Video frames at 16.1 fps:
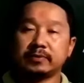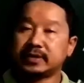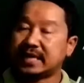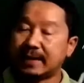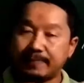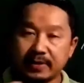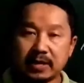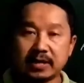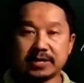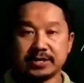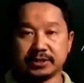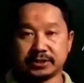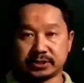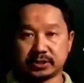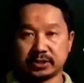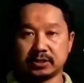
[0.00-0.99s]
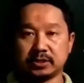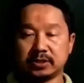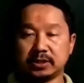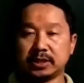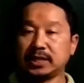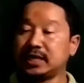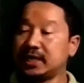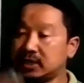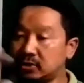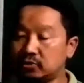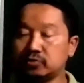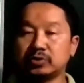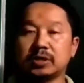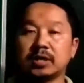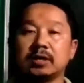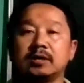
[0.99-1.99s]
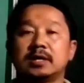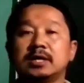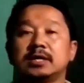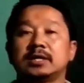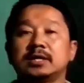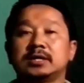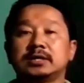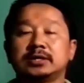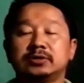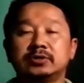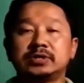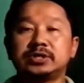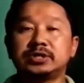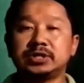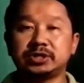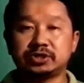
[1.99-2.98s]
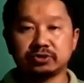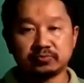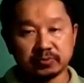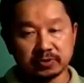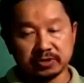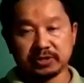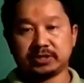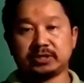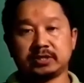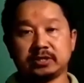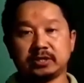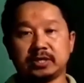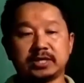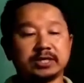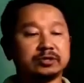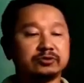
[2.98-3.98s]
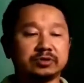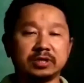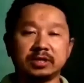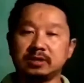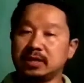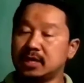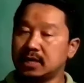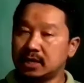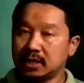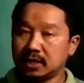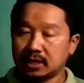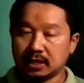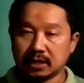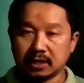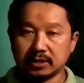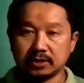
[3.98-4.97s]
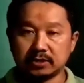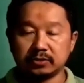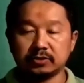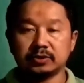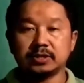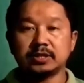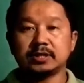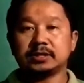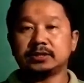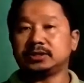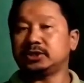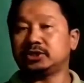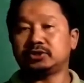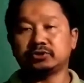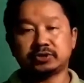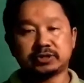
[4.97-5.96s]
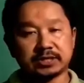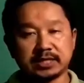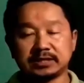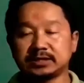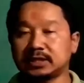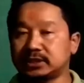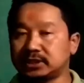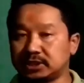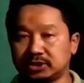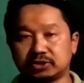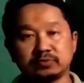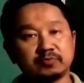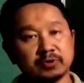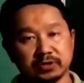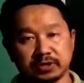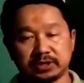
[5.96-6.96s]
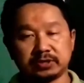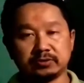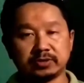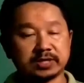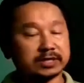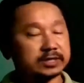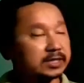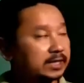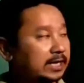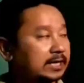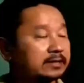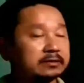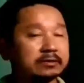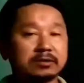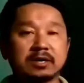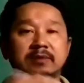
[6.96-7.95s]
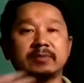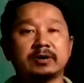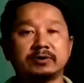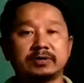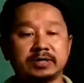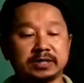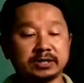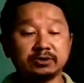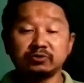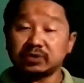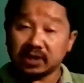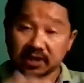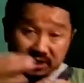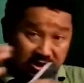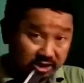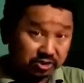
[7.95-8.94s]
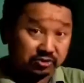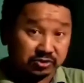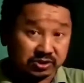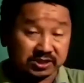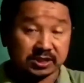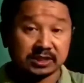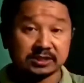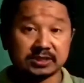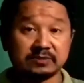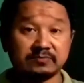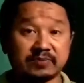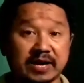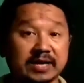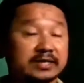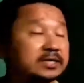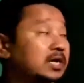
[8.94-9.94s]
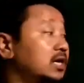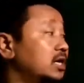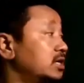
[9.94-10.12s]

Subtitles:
capillaries into the tissue fluid, or into the tissue cells or tissue fluid. Okay, they can come out into the tissue cells. In fact,